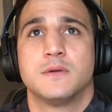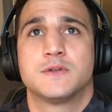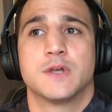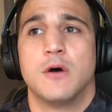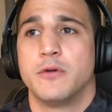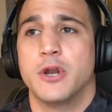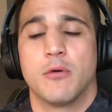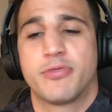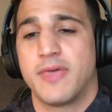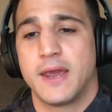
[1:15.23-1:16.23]

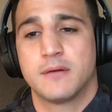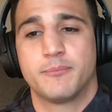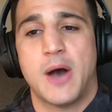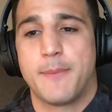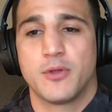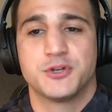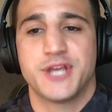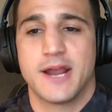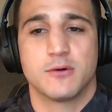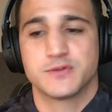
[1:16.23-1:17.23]
So, think popular
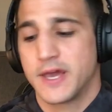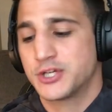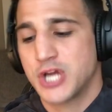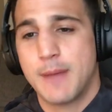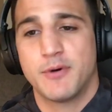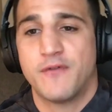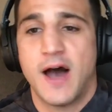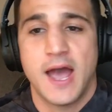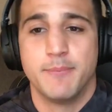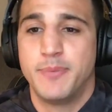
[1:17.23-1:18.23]
channels like
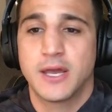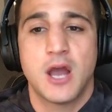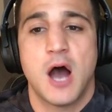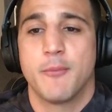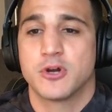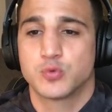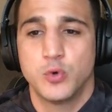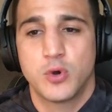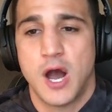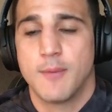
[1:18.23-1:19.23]
Shopify, BigCommerce,
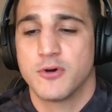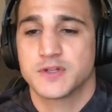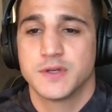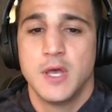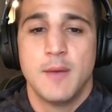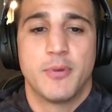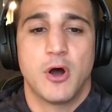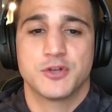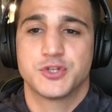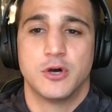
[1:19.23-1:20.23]
WooCommerce, but
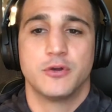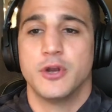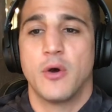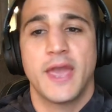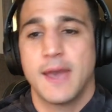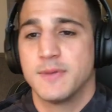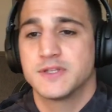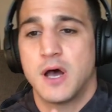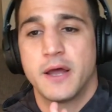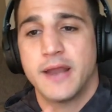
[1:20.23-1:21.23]
also,
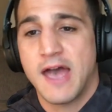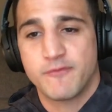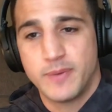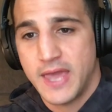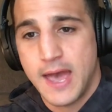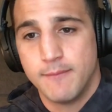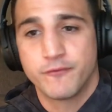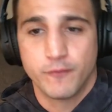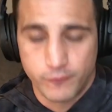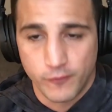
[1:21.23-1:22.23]
Amazon FBM,
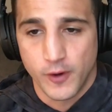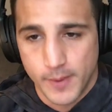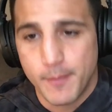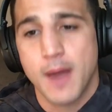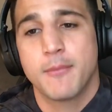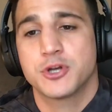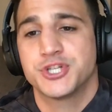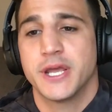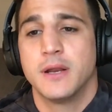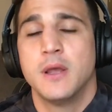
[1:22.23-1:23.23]
Fulfillment by
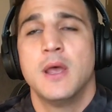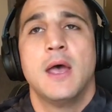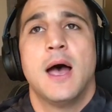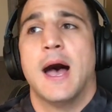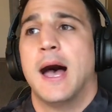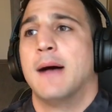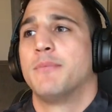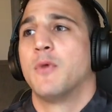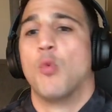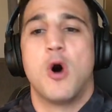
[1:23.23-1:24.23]
Merchant,
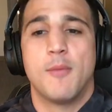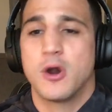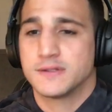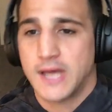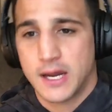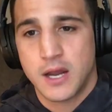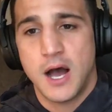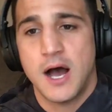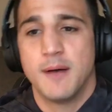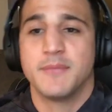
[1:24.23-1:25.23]

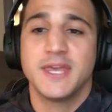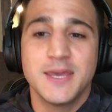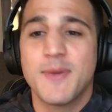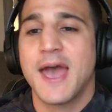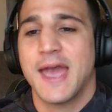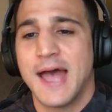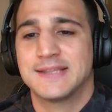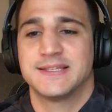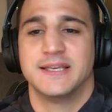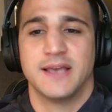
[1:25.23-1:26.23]
Walmart.com, eBay,
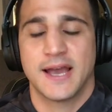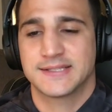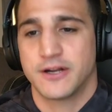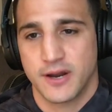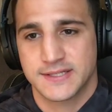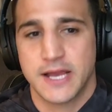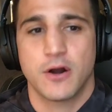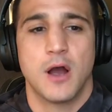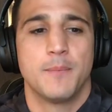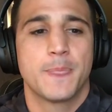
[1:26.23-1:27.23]
Etsy, et cetera, et
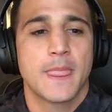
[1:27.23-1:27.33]
cetera.